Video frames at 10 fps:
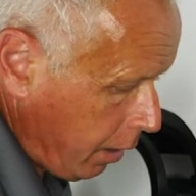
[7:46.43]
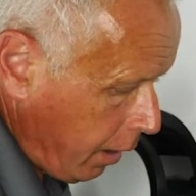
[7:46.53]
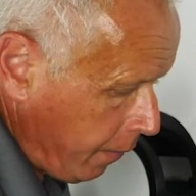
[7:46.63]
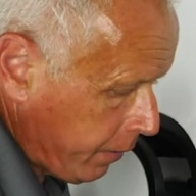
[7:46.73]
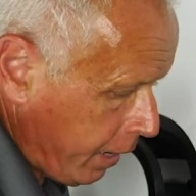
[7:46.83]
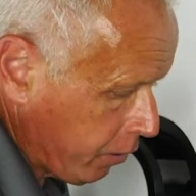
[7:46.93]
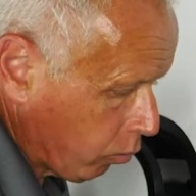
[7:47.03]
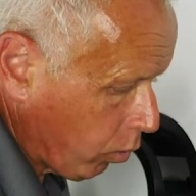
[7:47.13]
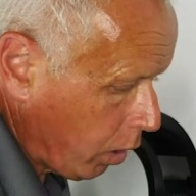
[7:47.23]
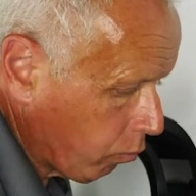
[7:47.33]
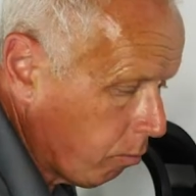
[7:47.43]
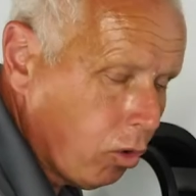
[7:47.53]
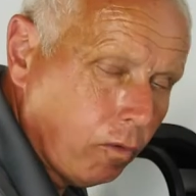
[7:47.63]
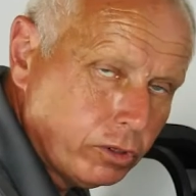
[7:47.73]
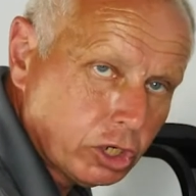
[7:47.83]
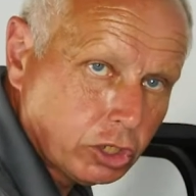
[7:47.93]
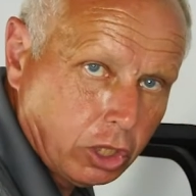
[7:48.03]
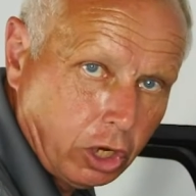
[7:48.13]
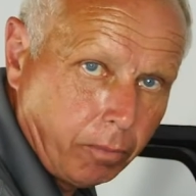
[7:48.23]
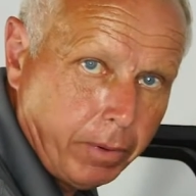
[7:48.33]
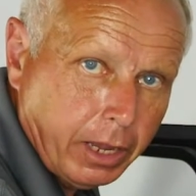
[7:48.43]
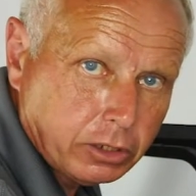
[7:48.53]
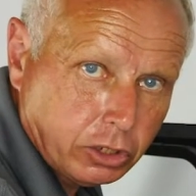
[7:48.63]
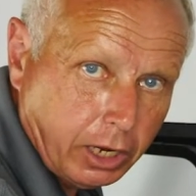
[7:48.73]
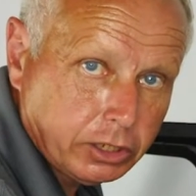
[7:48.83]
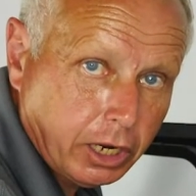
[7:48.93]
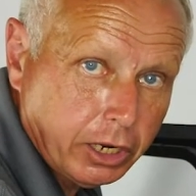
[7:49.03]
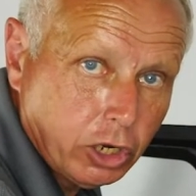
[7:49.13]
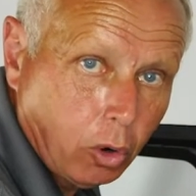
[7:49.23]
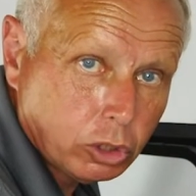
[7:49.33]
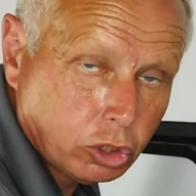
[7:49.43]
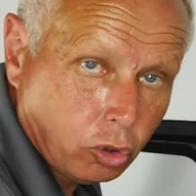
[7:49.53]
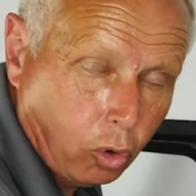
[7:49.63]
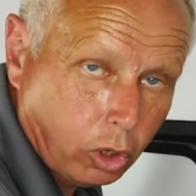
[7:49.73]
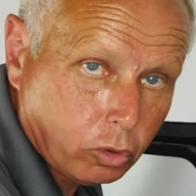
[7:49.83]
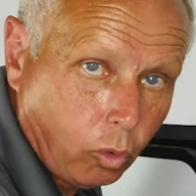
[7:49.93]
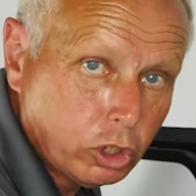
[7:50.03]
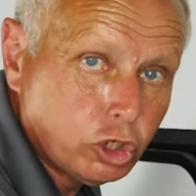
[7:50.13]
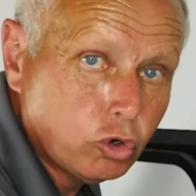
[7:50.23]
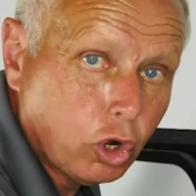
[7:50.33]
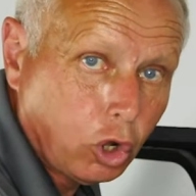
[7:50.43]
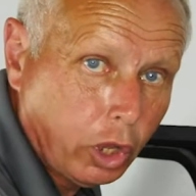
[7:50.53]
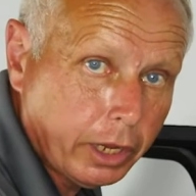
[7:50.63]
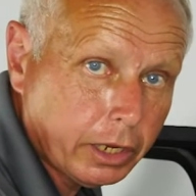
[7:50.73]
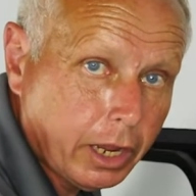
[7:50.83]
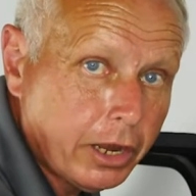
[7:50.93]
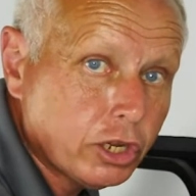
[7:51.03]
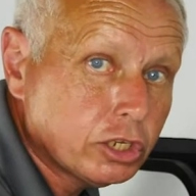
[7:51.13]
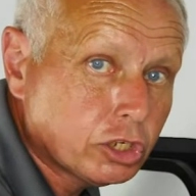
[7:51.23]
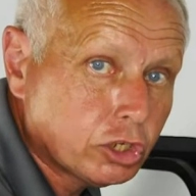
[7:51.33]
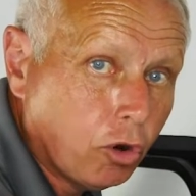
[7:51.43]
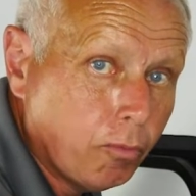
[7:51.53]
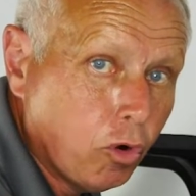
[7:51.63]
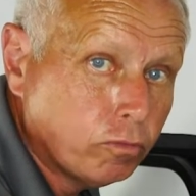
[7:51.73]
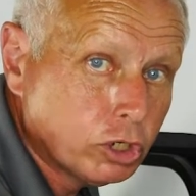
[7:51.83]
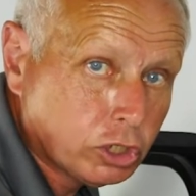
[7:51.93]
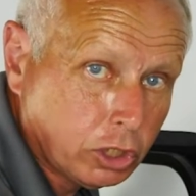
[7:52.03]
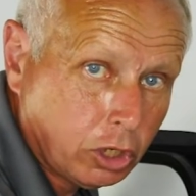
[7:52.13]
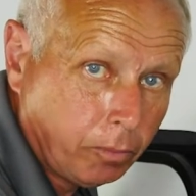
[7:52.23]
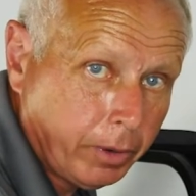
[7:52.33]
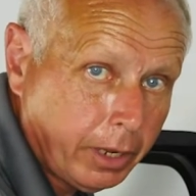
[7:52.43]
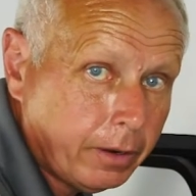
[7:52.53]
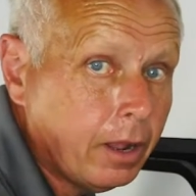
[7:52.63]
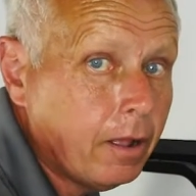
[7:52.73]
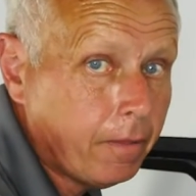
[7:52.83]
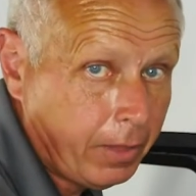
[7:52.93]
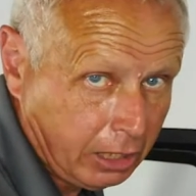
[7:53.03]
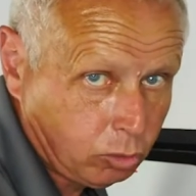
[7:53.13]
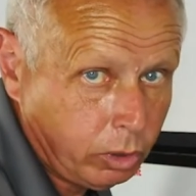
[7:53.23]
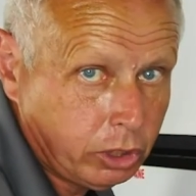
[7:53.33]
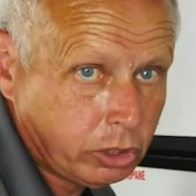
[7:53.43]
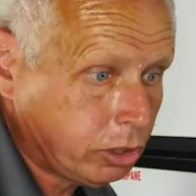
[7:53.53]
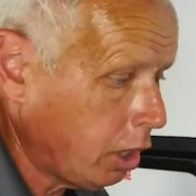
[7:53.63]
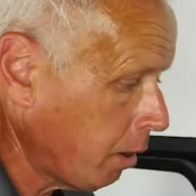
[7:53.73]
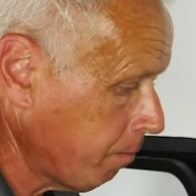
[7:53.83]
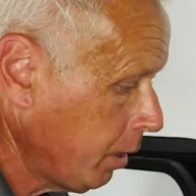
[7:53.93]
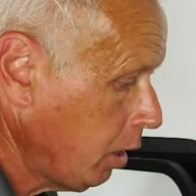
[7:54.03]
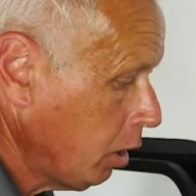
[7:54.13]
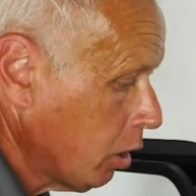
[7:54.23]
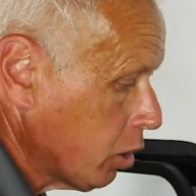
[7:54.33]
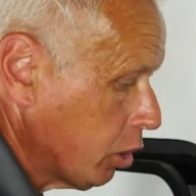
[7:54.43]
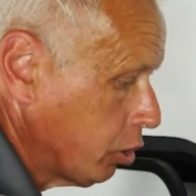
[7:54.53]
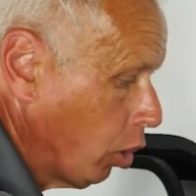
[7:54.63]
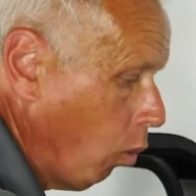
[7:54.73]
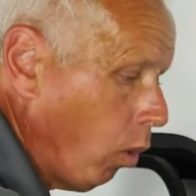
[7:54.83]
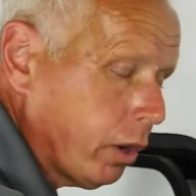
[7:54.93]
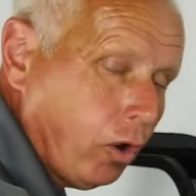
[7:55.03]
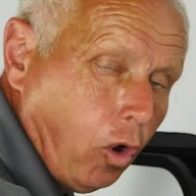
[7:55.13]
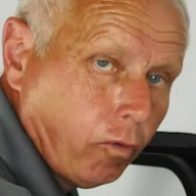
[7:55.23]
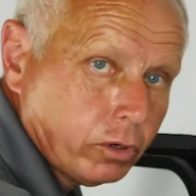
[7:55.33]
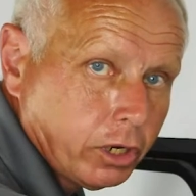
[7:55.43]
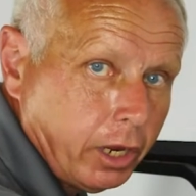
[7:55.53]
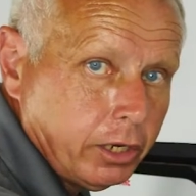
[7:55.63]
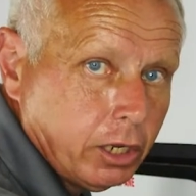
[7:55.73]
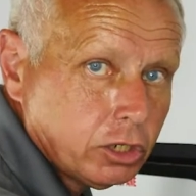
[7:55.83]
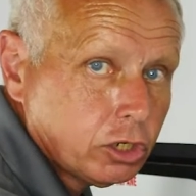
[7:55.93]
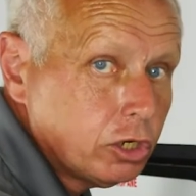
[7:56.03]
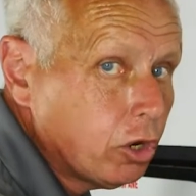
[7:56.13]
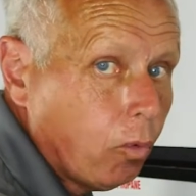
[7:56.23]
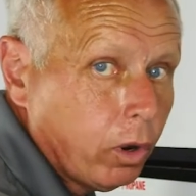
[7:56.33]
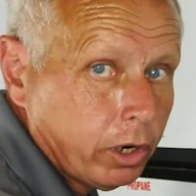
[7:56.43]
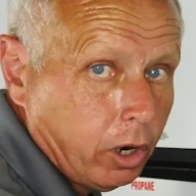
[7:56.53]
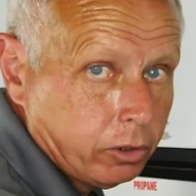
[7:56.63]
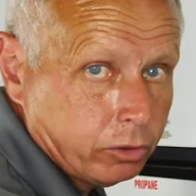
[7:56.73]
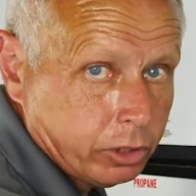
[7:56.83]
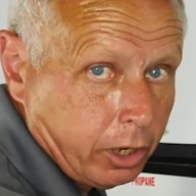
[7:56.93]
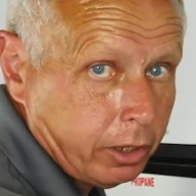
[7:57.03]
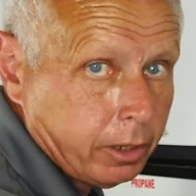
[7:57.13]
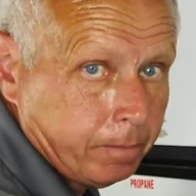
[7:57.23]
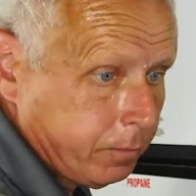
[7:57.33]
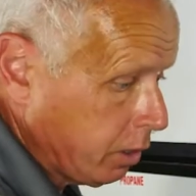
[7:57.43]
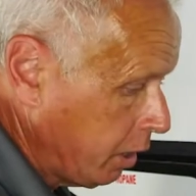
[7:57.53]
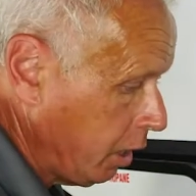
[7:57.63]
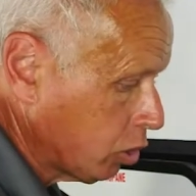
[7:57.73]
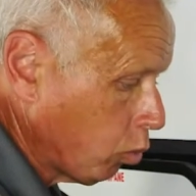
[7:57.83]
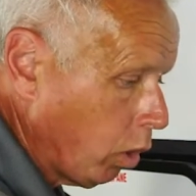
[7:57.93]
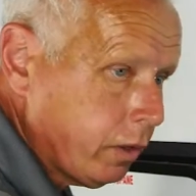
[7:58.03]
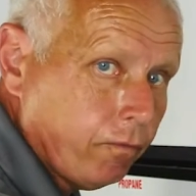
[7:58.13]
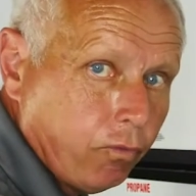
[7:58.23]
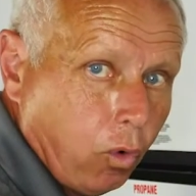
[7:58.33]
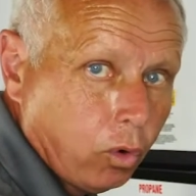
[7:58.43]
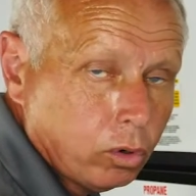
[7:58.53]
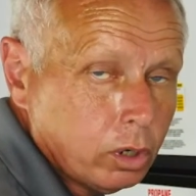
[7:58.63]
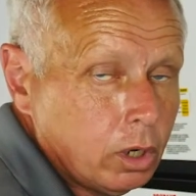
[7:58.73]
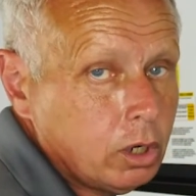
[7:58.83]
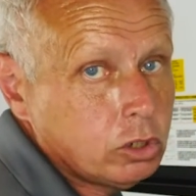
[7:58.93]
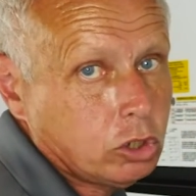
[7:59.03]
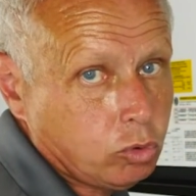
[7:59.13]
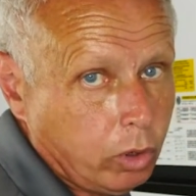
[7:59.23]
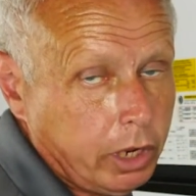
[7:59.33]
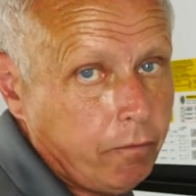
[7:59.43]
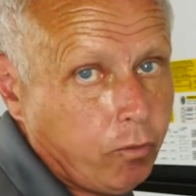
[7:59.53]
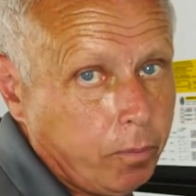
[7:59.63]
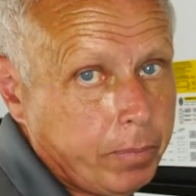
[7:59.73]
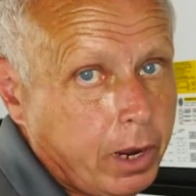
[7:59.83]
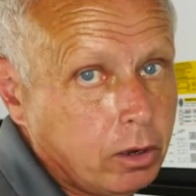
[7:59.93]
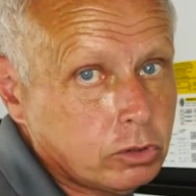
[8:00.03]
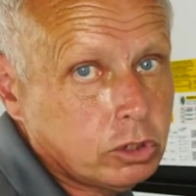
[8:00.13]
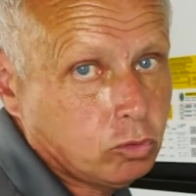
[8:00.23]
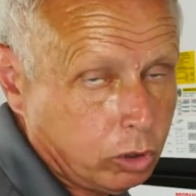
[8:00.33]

and the anode rod will move just a little bit. So that's how you know it's torqued. Once you click and you can still move just a little bit, that's when you stop. You don't want to over tighten this and you don't want to under tighten it. Again, 24 to 28 foot-pounds is